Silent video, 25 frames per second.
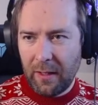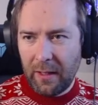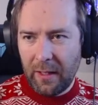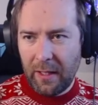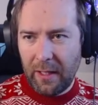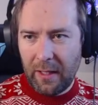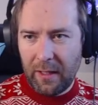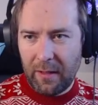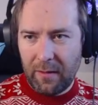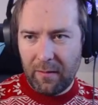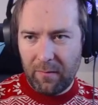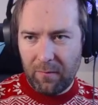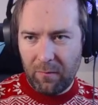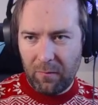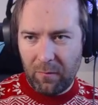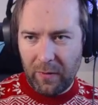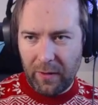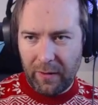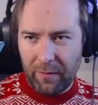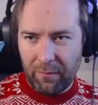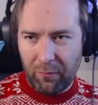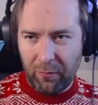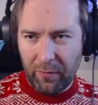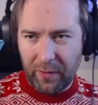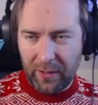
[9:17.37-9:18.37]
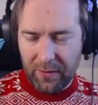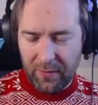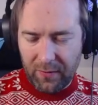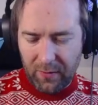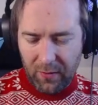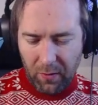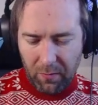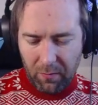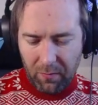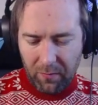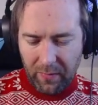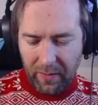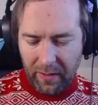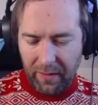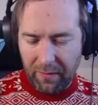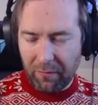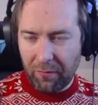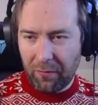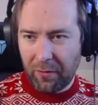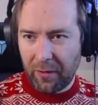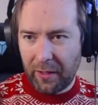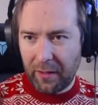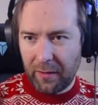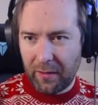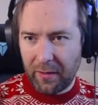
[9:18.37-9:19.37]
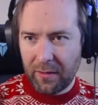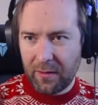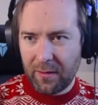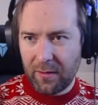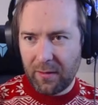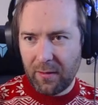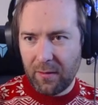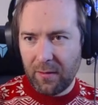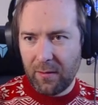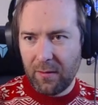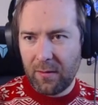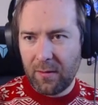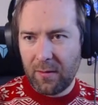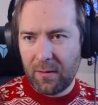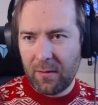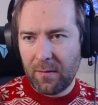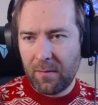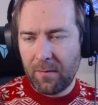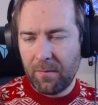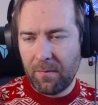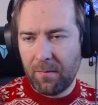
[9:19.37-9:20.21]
And if we sum every distance